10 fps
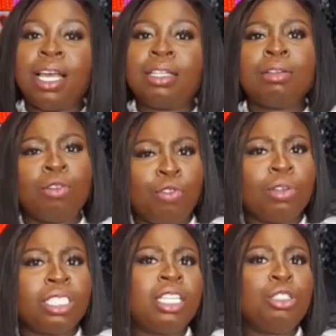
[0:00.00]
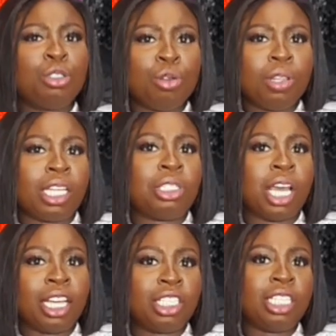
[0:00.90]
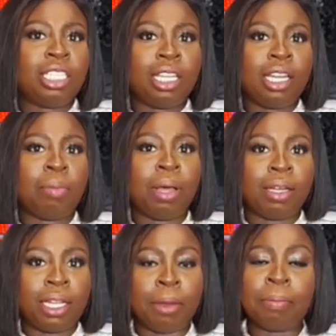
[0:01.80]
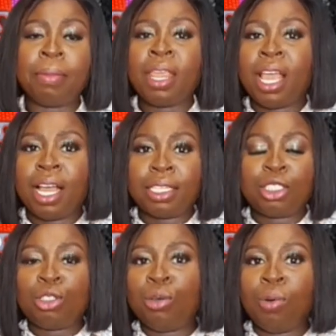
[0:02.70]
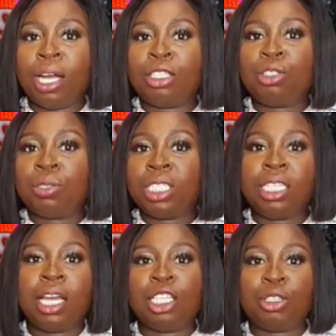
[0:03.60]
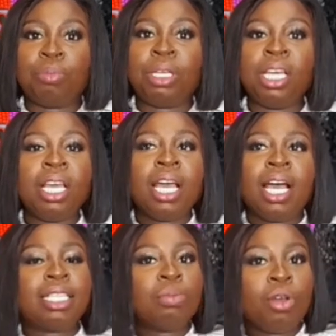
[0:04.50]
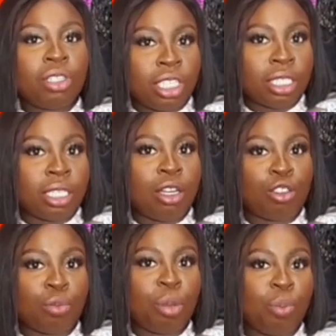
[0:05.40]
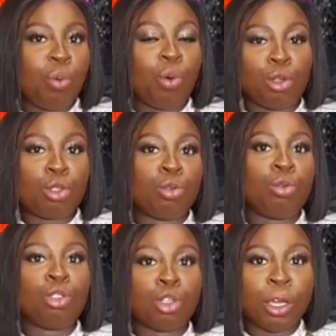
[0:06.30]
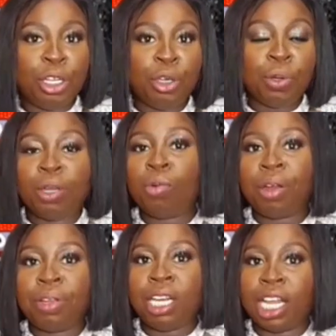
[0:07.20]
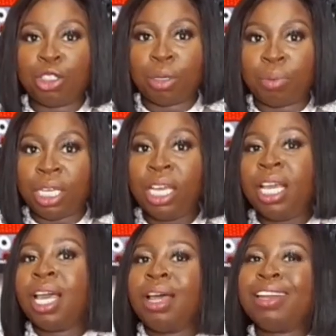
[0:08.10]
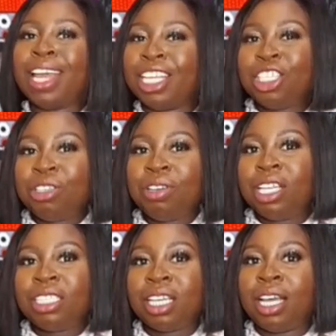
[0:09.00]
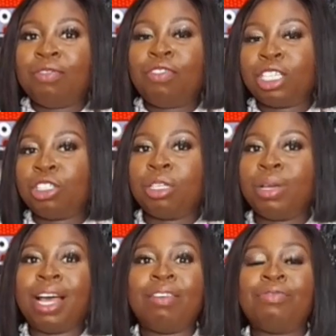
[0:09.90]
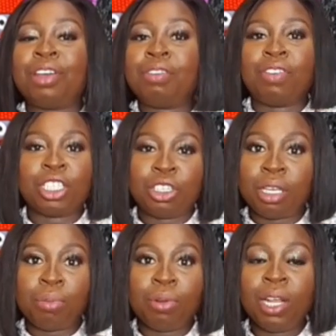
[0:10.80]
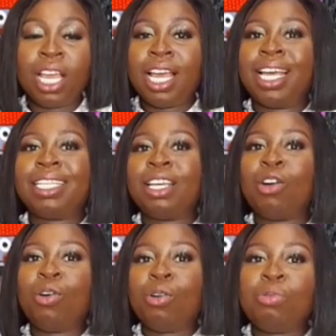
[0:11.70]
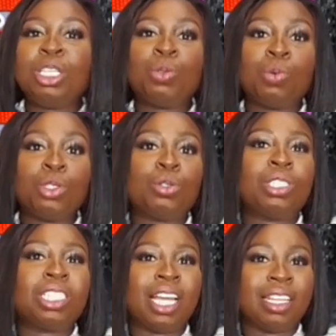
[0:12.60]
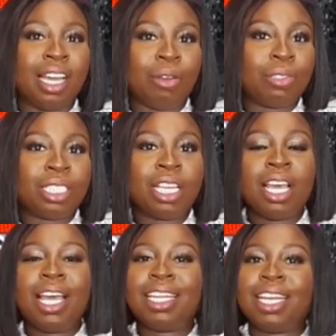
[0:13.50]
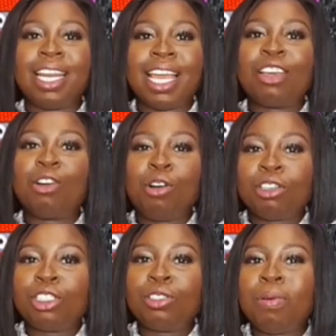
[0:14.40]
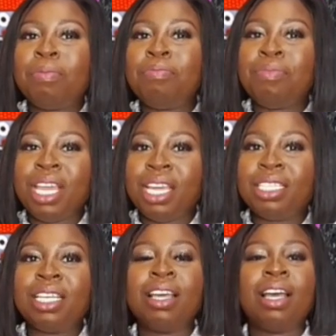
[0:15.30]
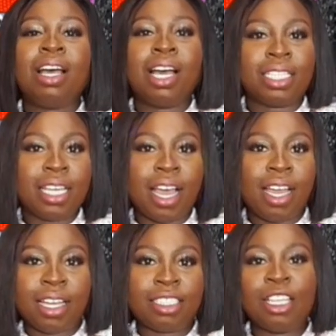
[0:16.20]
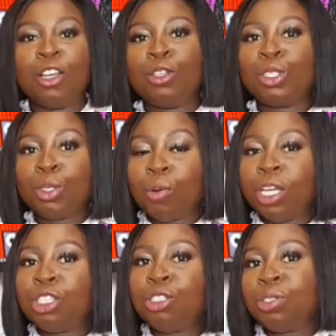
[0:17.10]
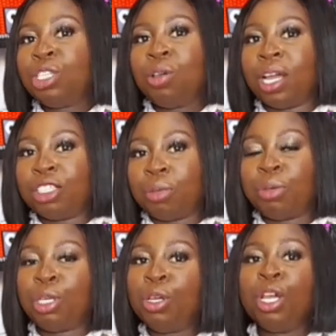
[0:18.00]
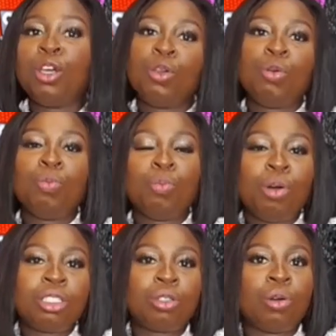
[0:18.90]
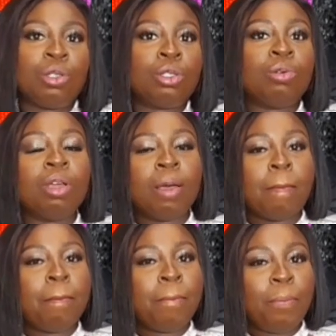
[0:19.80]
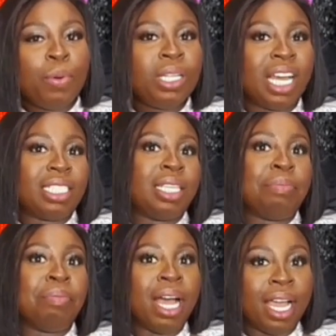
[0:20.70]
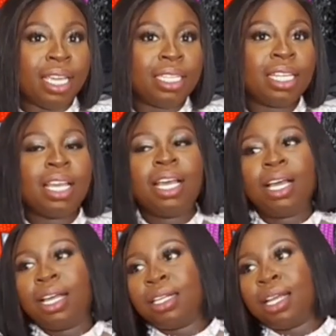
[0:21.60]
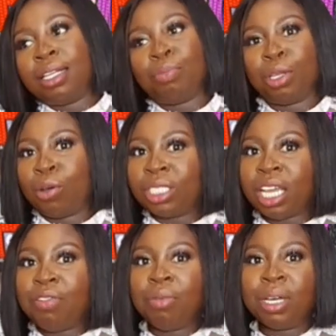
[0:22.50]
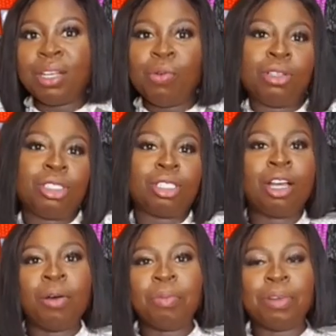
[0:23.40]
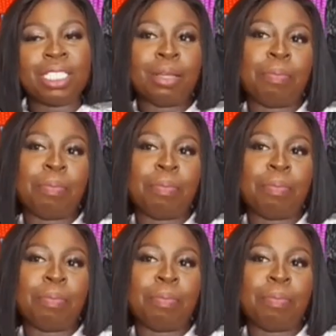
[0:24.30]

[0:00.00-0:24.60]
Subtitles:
and of course they need to know that you're actually thinking about them as you are choosing the Asoebi. As much as a lot of people want to join you in wearing the Asoebi, Nigerians and fashionably are very fashionable, and they always want to stand out, and they like custom made attires. So in choosing your Asoebi, you must also put that in mind, and because everybody wants to come with the